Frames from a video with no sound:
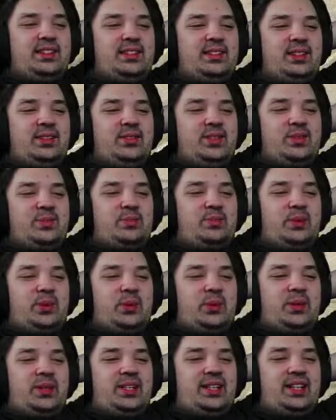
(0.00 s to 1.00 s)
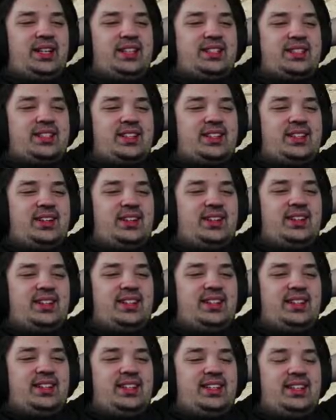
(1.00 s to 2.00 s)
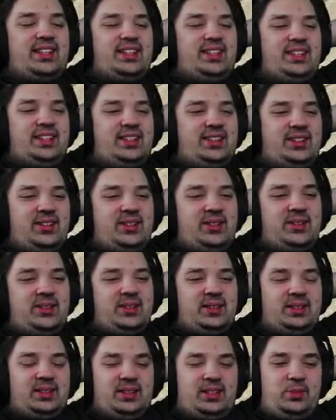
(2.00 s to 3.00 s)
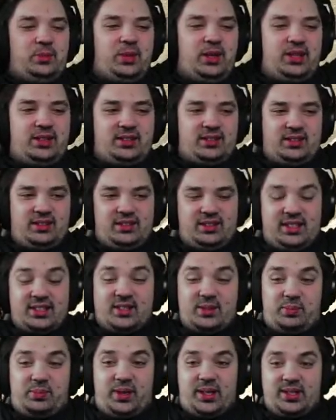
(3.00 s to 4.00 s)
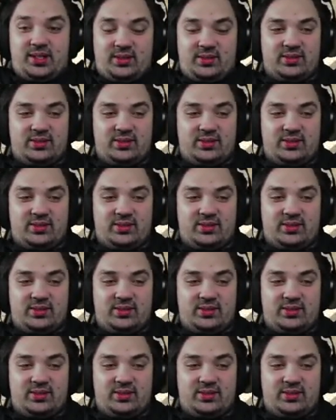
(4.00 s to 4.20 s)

Driving this broken ass car. Ah, there you go. You made it. That's impressive.